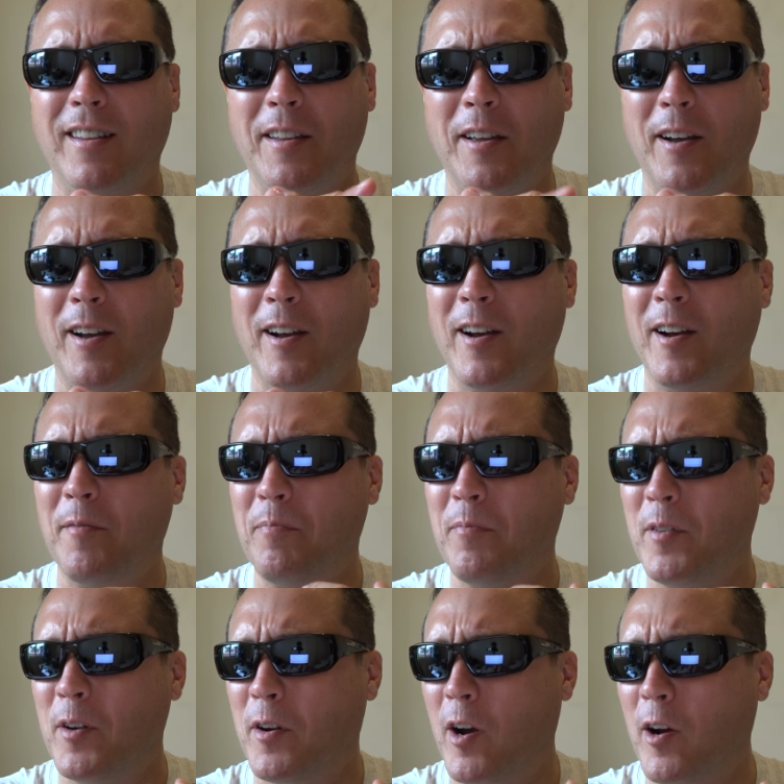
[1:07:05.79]

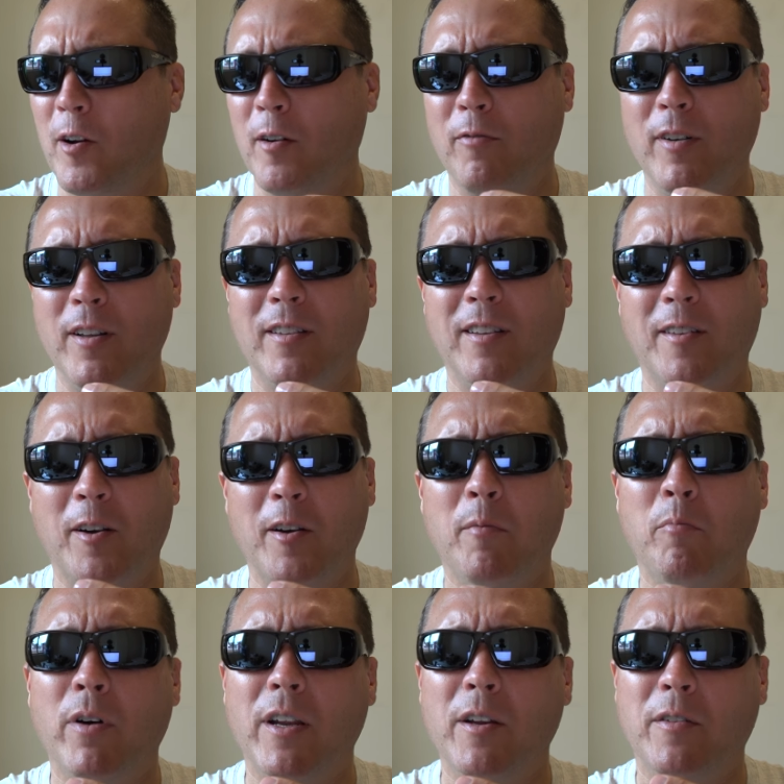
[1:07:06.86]
You're confident that they're going
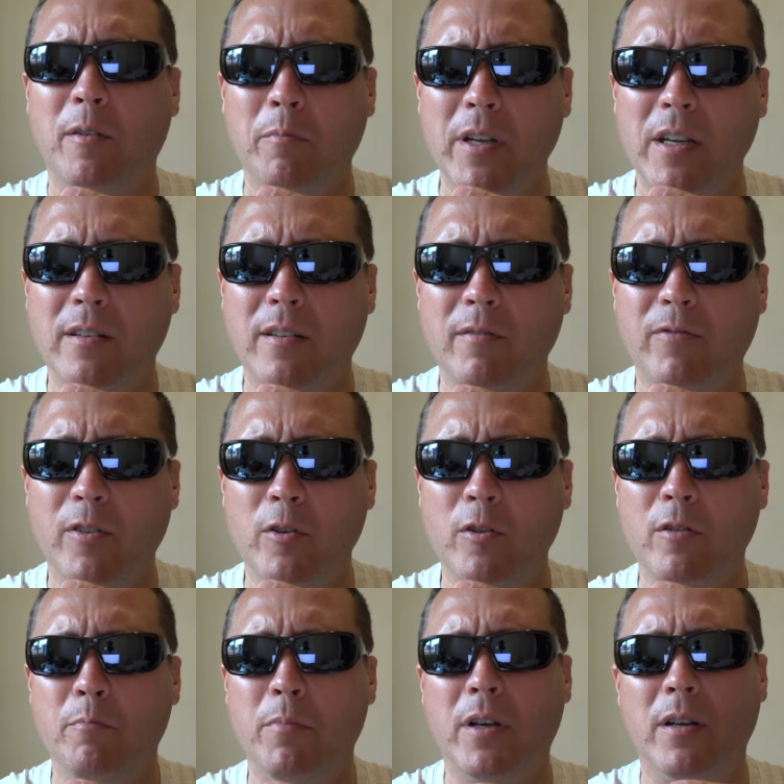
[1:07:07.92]
to bring you some decent food,